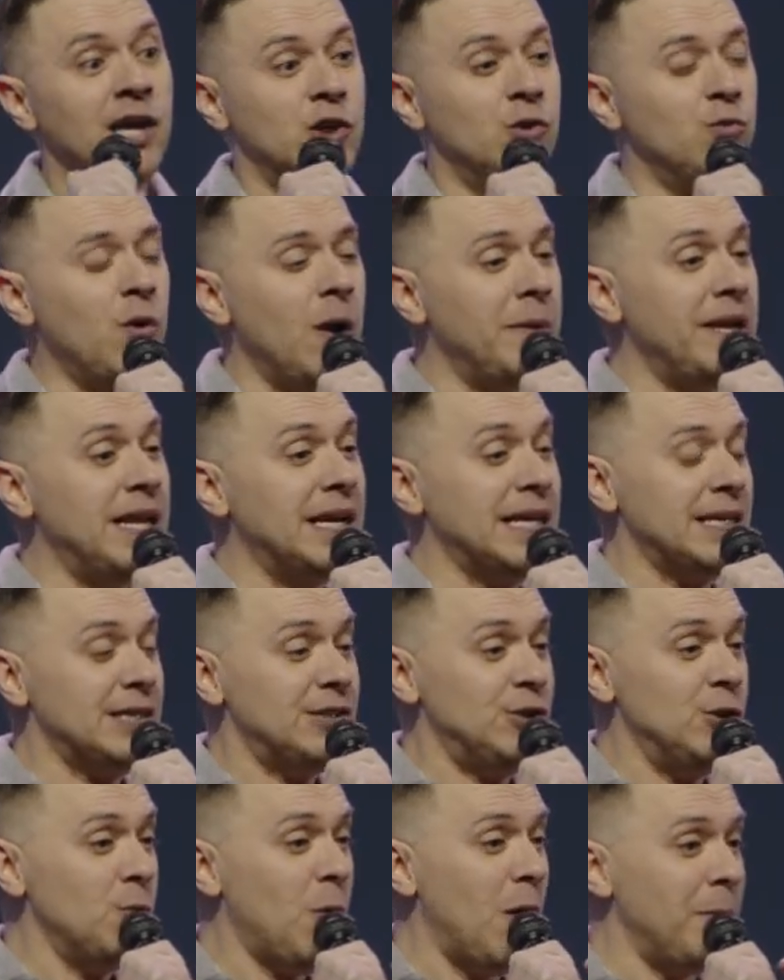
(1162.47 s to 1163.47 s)
You want me to
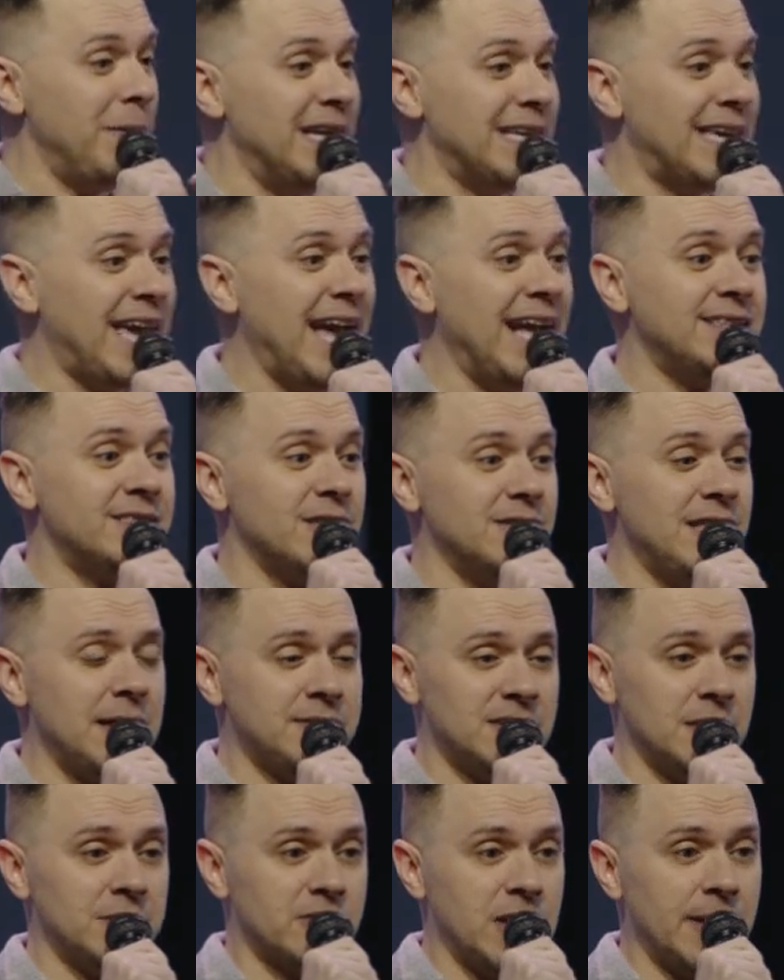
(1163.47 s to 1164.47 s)
you want me to cancel
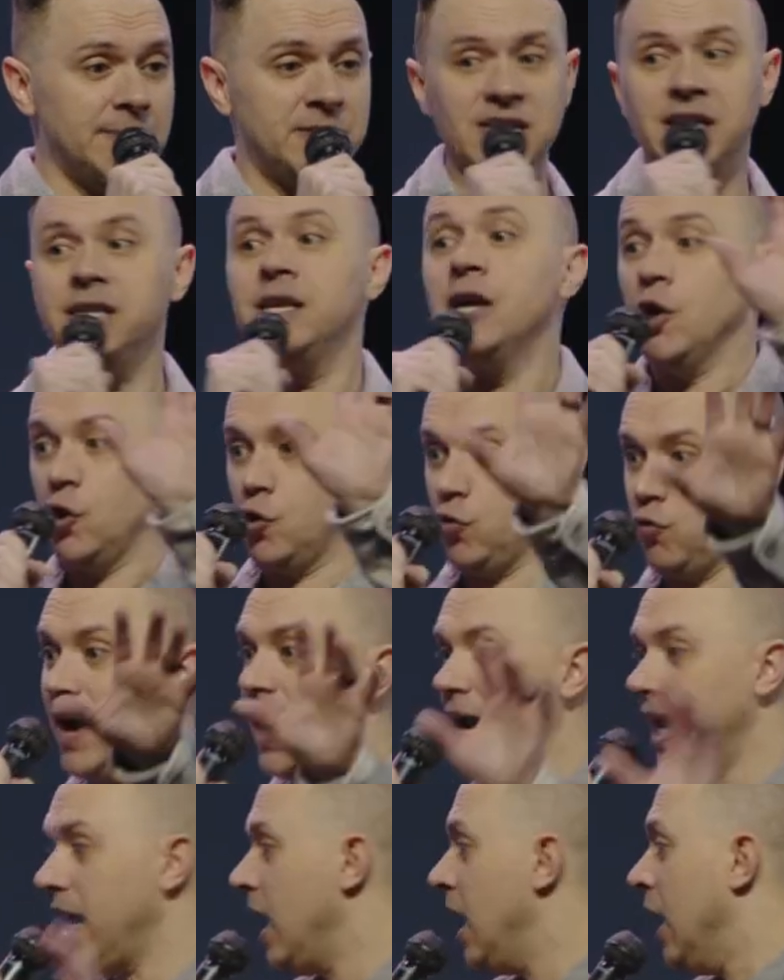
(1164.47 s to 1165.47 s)
that subscription?
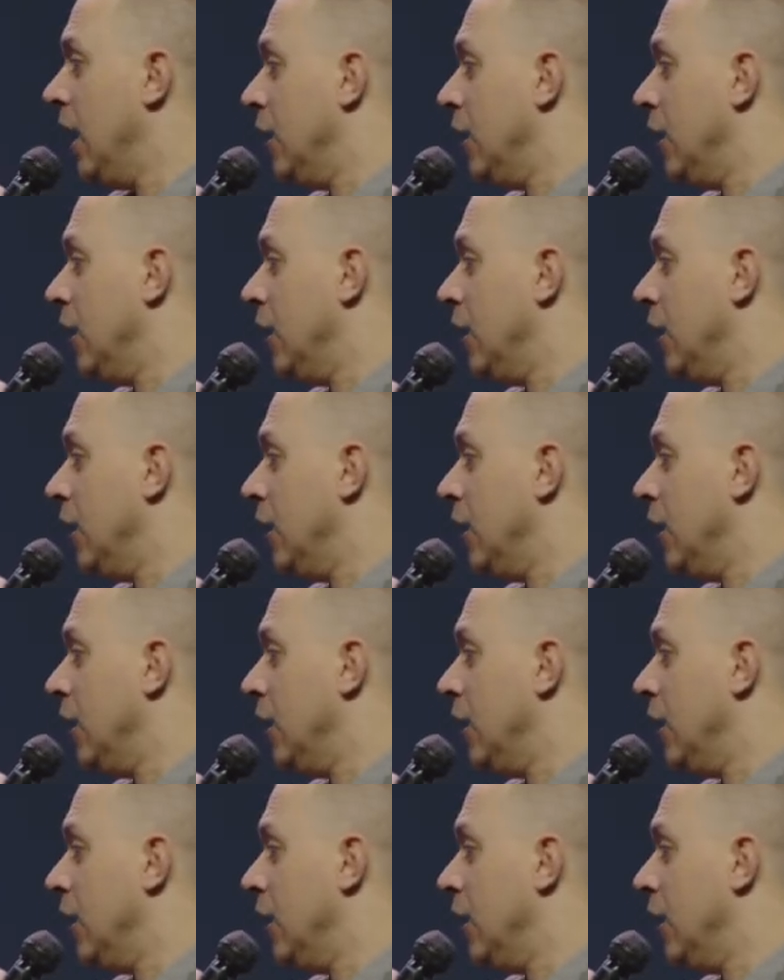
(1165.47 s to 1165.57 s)
Great.